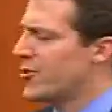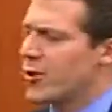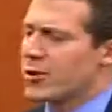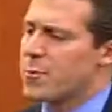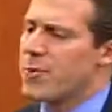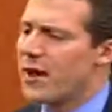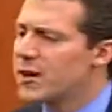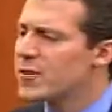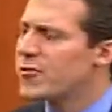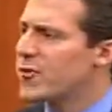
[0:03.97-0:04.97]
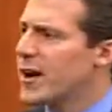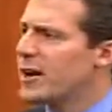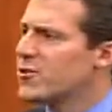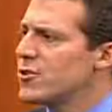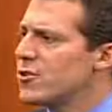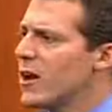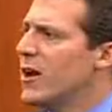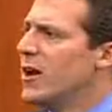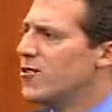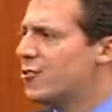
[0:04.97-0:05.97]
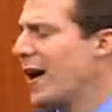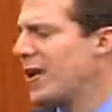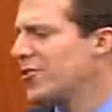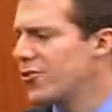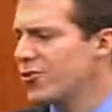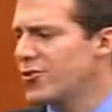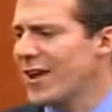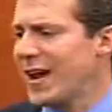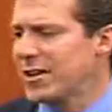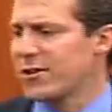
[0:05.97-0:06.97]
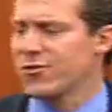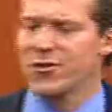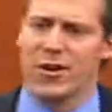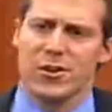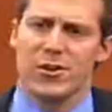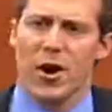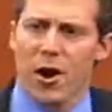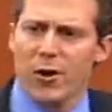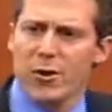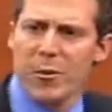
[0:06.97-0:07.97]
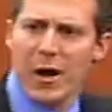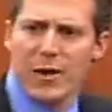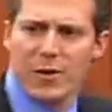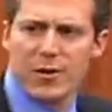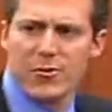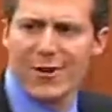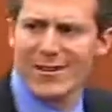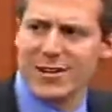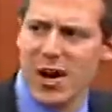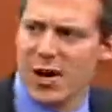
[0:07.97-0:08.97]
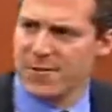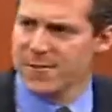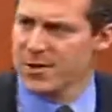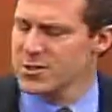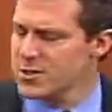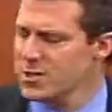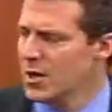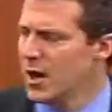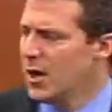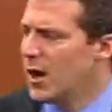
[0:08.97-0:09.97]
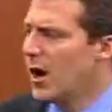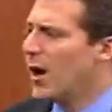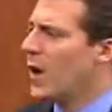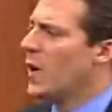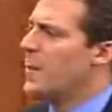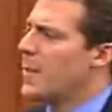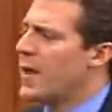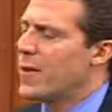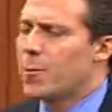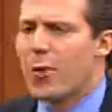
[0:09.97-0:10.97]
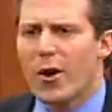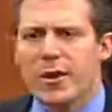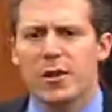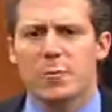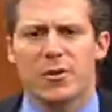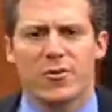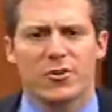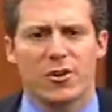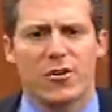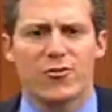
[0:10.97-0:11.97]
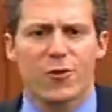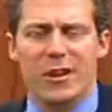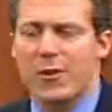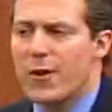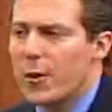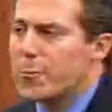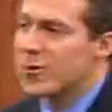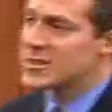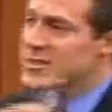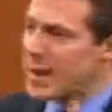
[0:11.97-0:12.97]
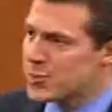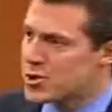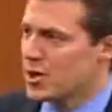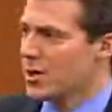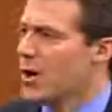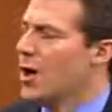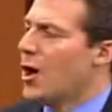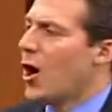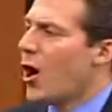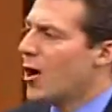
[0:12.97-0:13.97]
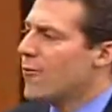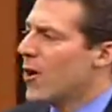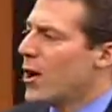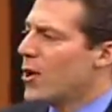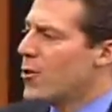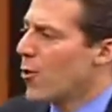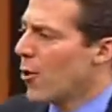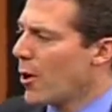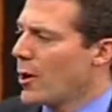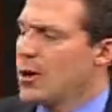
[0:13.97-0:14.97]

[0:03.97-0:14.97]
There are competitive strategies, strategies and tactics intended to undermine the other side's confidence in their bargaining position and strengthen their perception of your